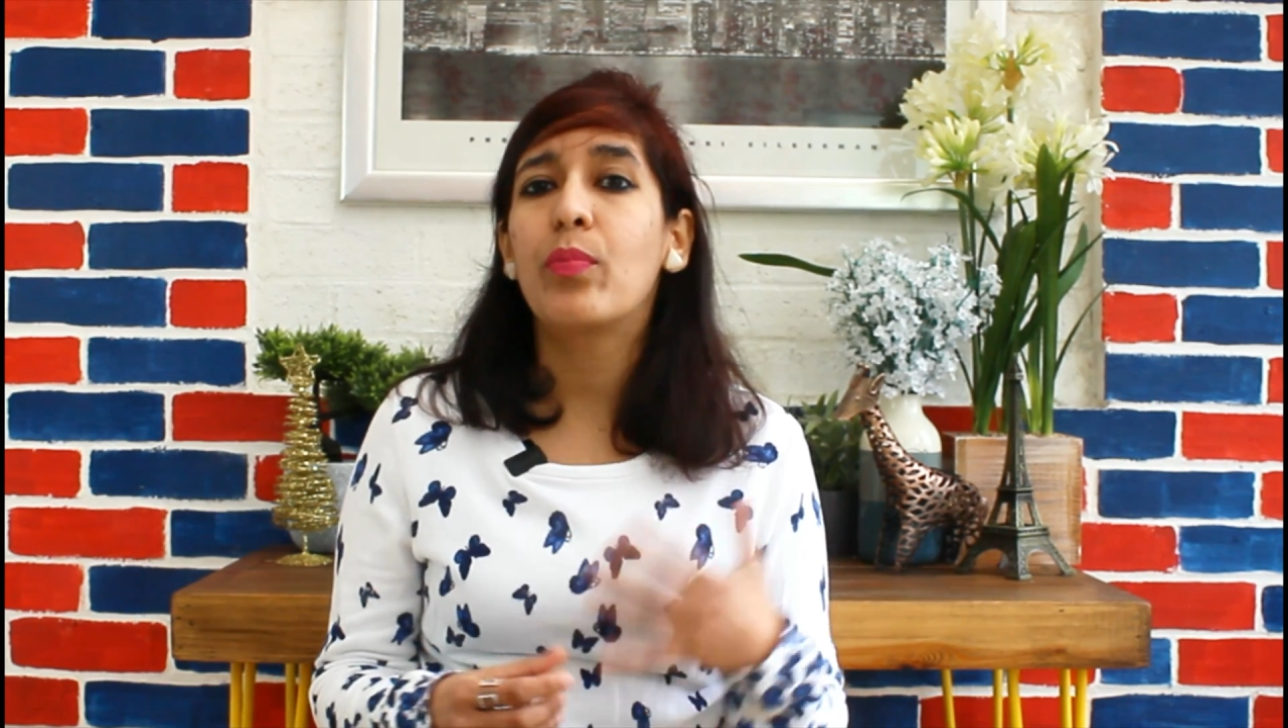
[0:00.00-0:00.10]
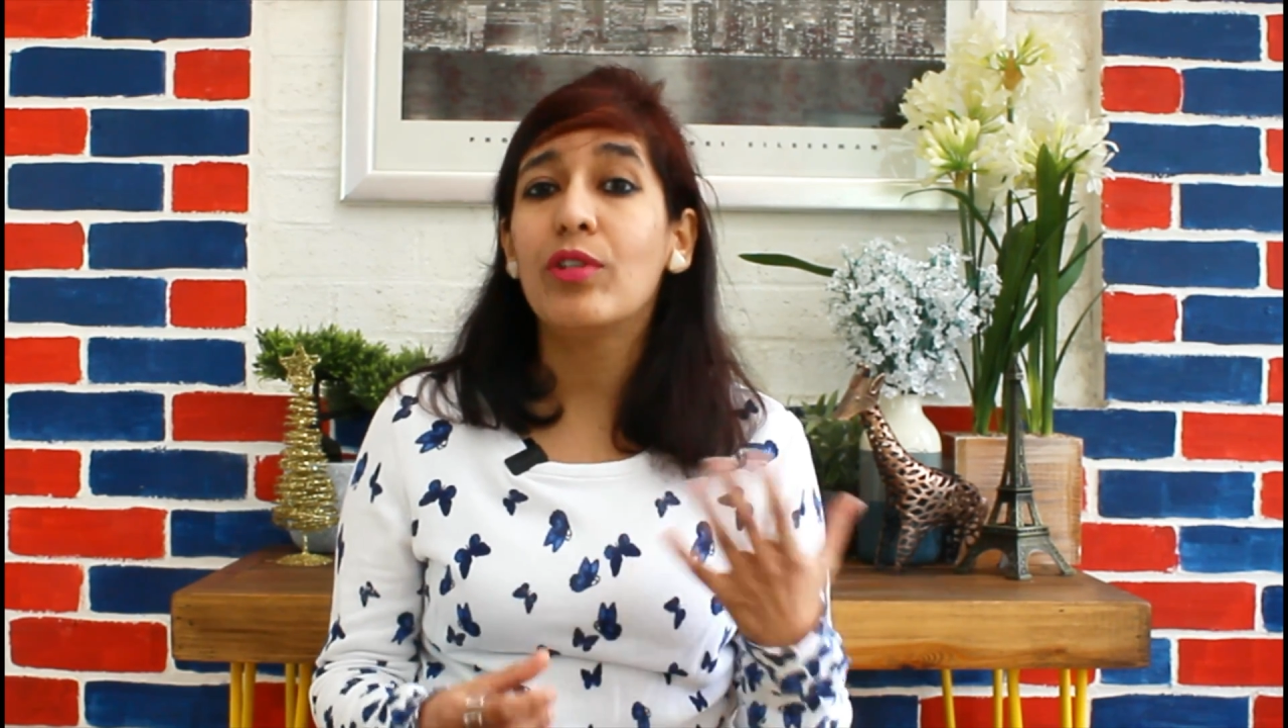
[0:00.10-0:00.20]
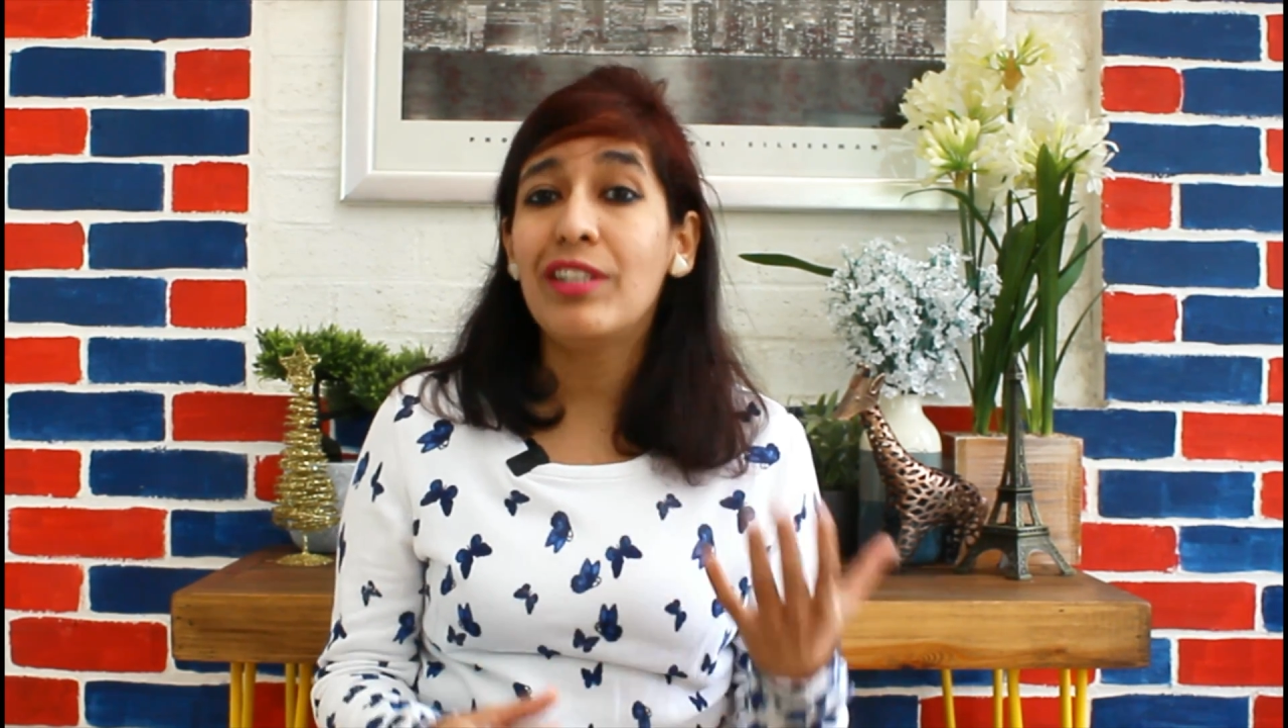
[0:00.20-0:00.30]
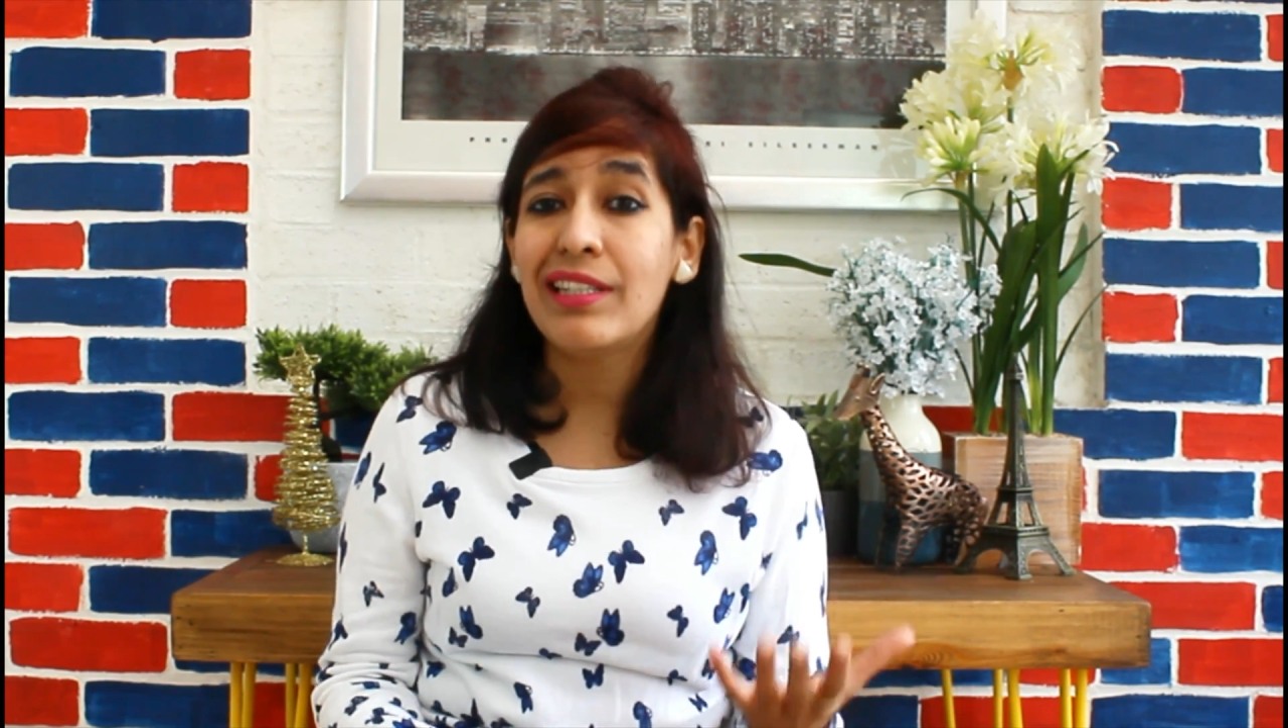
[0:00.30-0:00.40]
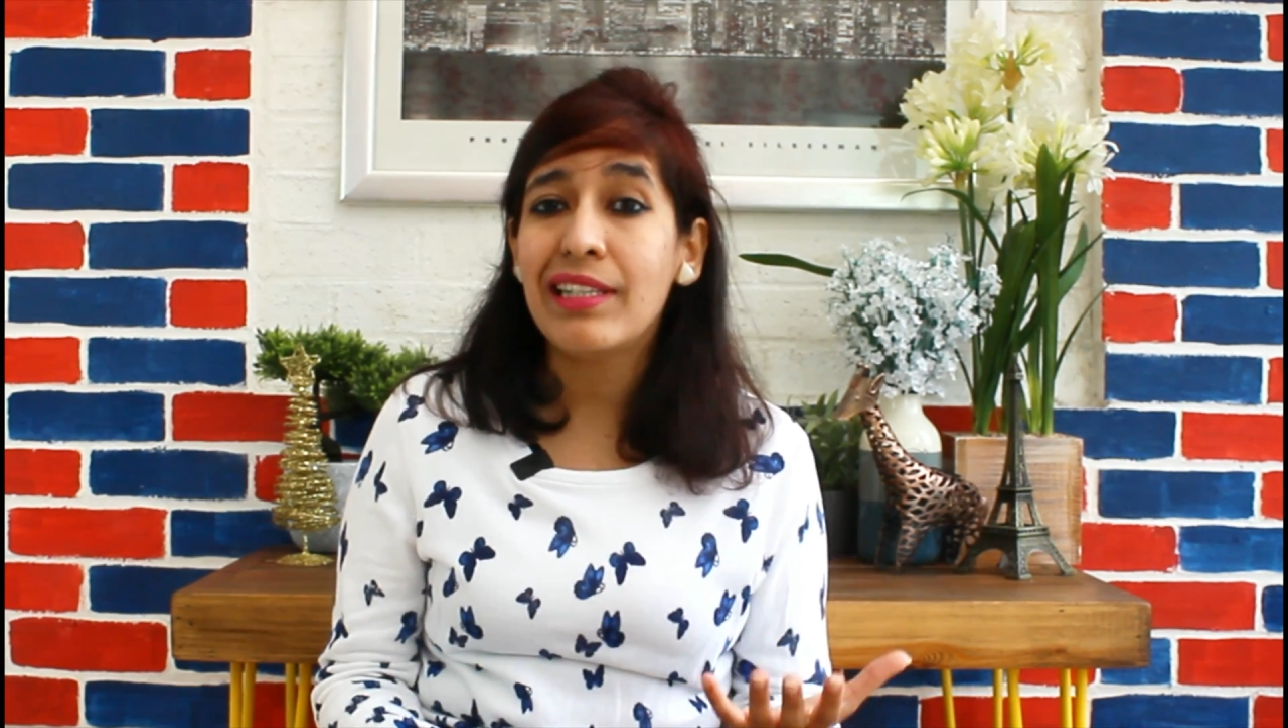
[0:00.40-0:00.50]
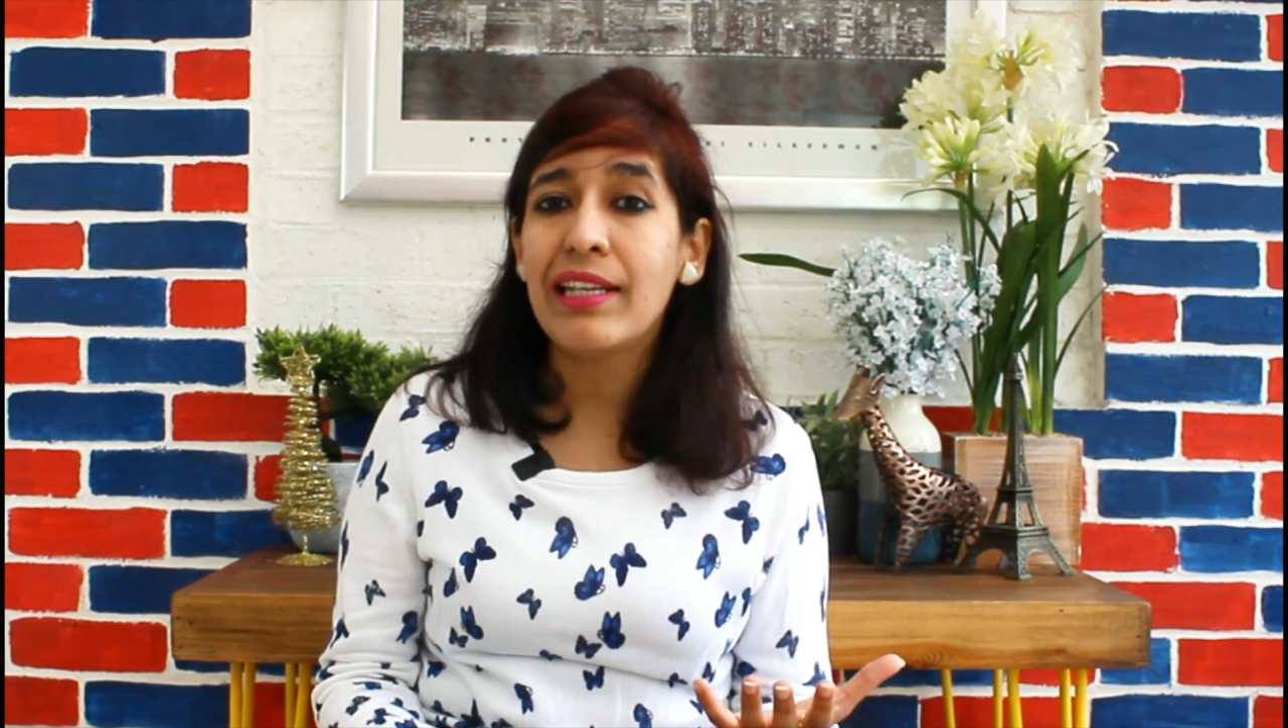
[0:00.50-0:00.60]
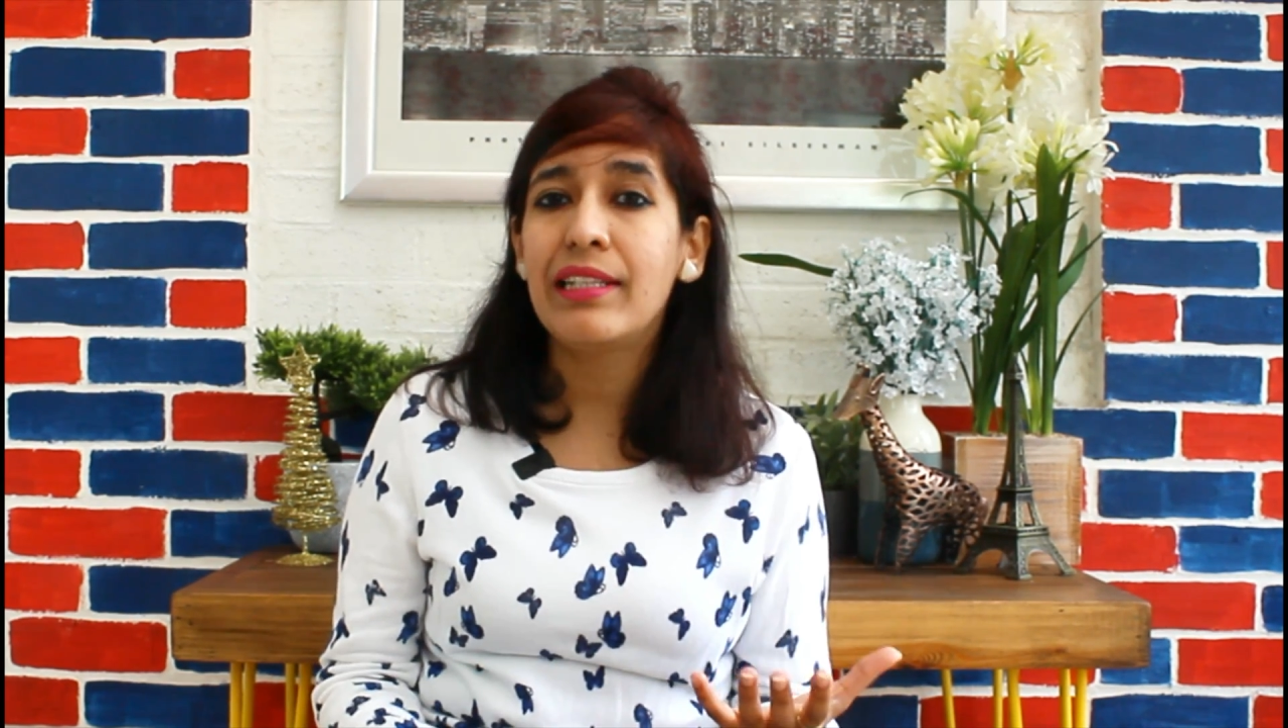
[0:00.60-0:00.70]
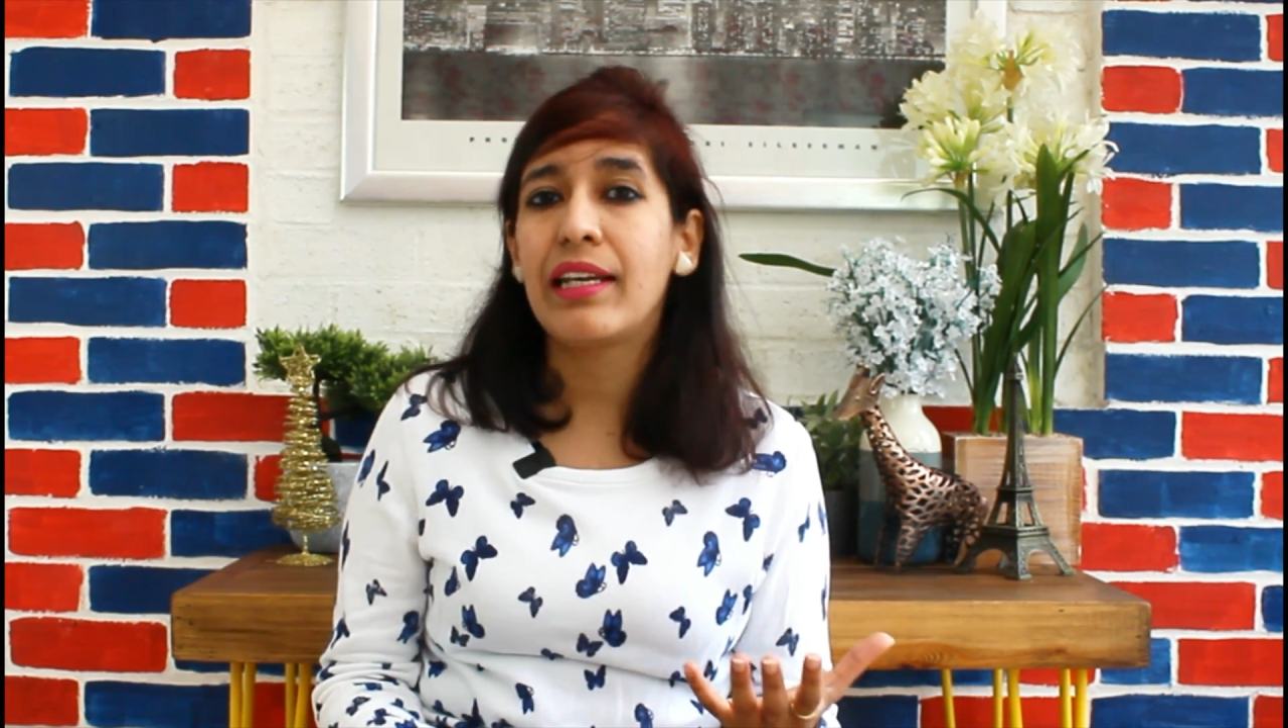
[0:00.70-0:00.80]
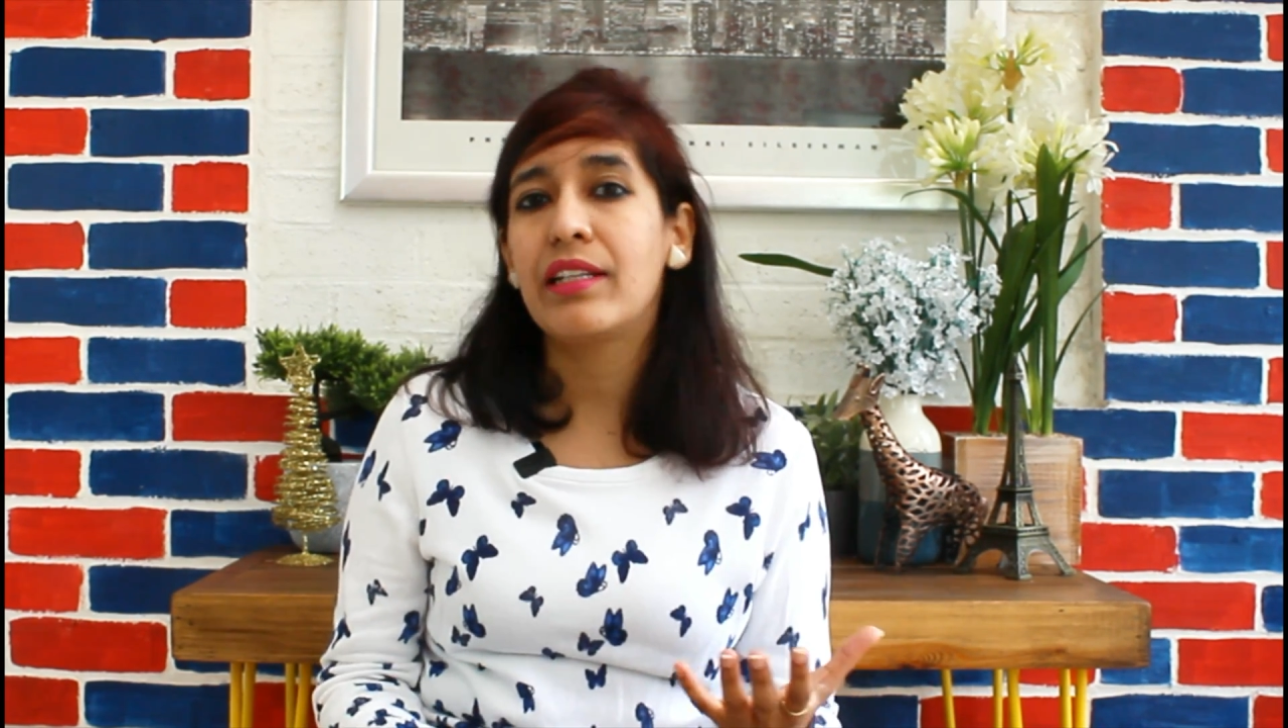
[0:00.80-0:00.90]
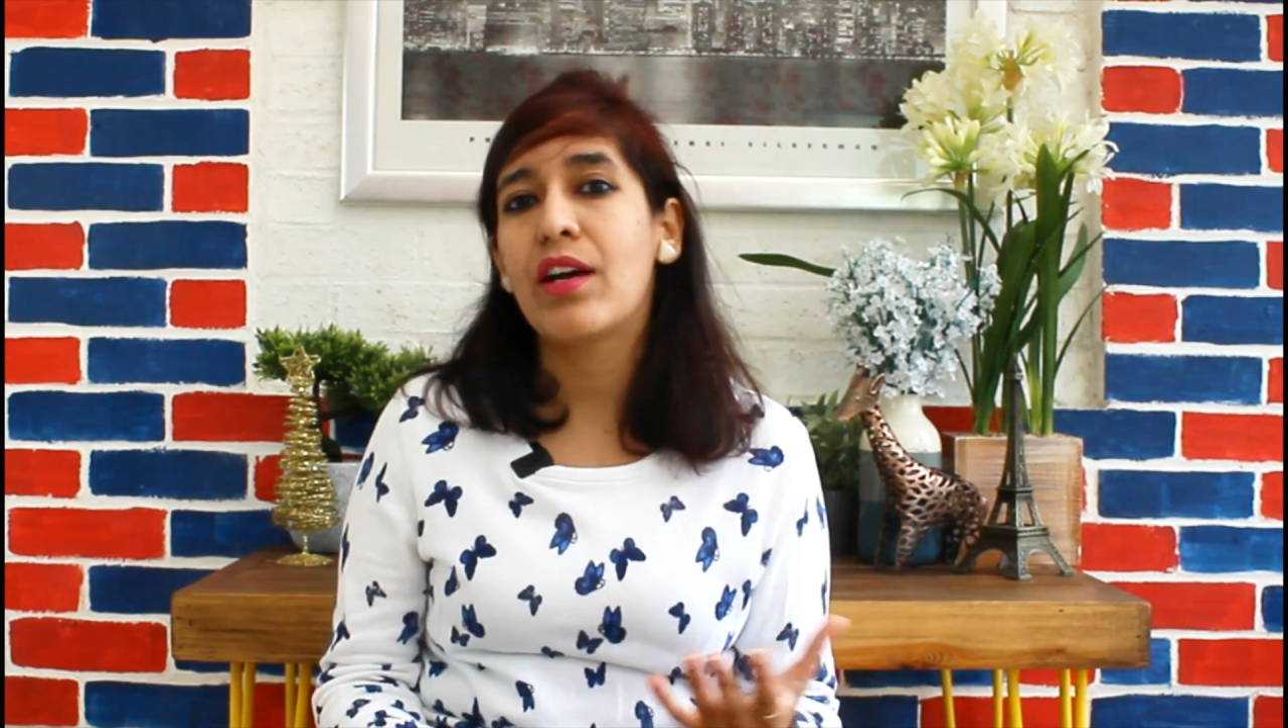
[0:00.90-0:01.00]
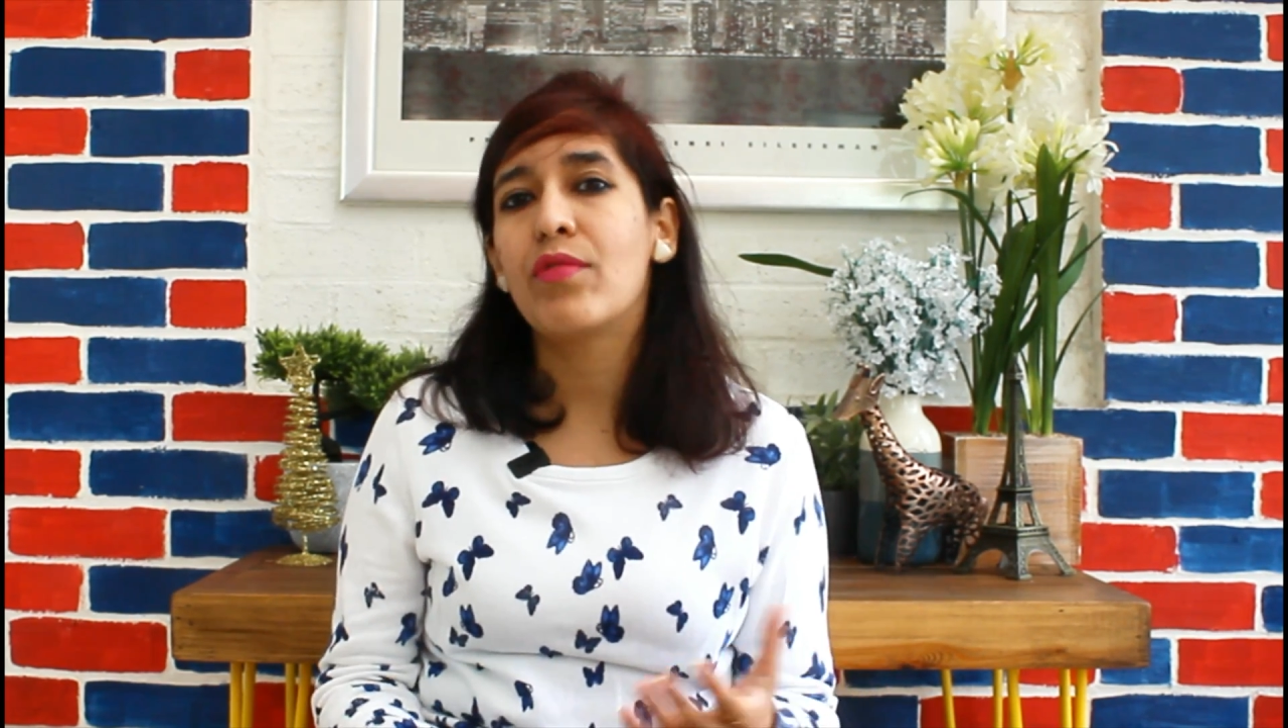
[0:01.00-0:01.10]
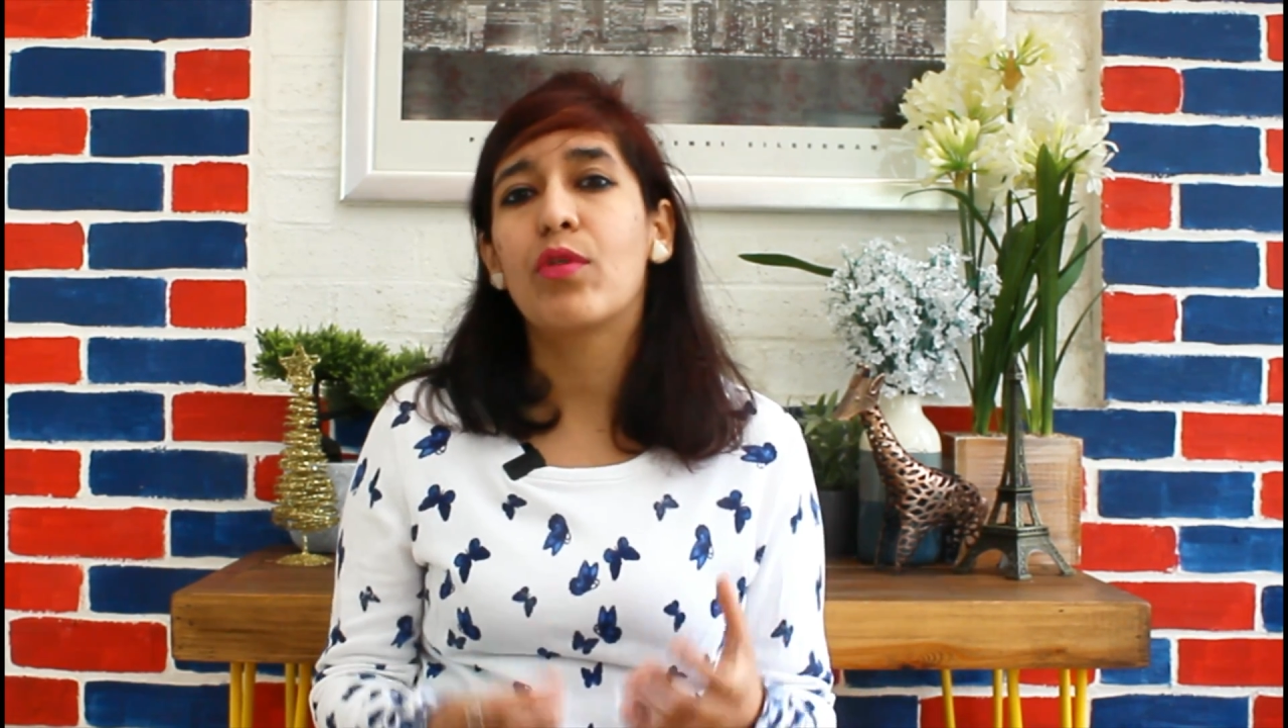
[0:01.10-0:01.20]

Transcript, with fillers: processing data